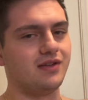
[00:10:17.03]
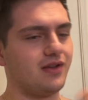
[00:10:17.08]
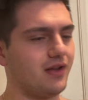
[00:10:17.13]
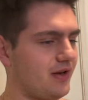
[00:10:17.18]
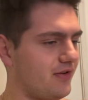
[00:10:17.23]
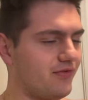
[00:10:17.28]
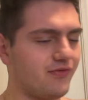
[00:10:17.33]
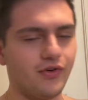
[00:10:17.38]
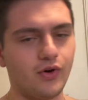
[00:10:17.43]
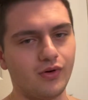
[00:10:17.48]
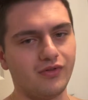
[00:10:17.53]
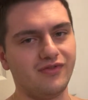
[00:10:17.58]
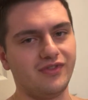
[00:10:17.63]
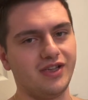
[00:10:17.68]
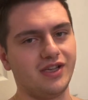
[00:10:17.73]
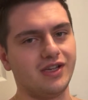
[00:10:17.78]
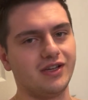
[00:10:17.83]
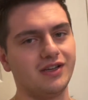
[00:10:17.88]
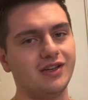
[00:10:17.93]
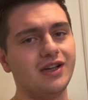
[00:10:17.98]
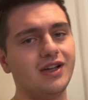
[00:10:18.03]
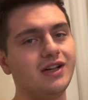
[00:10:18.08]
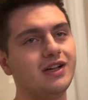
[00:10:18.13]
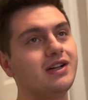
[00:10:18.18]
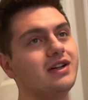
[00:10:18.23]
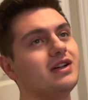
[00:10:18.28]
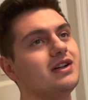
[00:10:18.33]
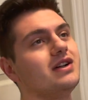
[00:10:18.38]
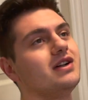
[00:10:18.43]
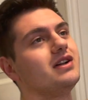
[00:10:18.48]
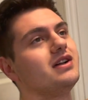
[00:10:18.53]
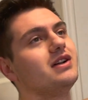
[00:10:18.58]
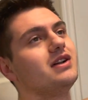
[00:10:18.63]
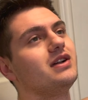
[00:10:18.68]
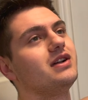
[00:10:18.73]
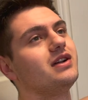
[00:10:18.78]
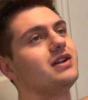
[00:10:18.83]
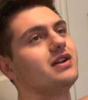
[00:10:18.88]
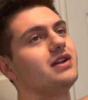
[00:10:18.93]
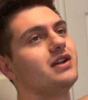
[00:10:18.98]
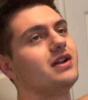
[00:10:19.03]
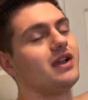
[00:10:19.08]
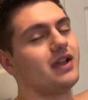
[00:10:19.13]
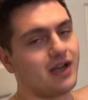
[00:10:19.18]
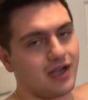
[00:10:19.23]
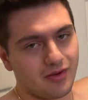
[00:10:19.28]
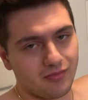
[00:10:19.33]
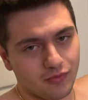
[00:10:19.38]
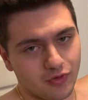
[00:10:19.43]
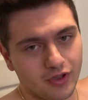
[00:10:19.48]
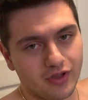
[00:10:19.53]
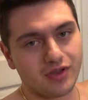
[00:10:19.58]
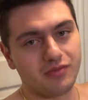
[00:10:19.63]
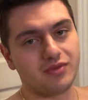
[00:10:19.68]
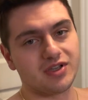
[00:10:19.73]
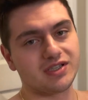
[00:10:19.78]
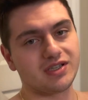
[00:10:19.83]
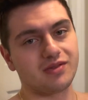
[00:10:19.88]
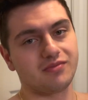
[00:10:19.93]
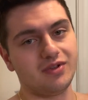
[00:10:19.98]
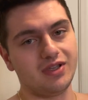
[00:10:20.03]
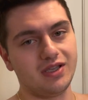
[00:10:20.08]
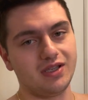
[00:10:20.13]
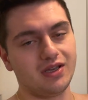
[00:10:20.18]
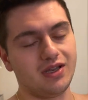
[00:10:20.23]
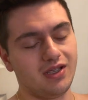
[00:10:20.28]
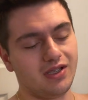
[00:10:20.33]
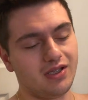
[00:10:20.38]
like full vegan. And I'm really missing meat.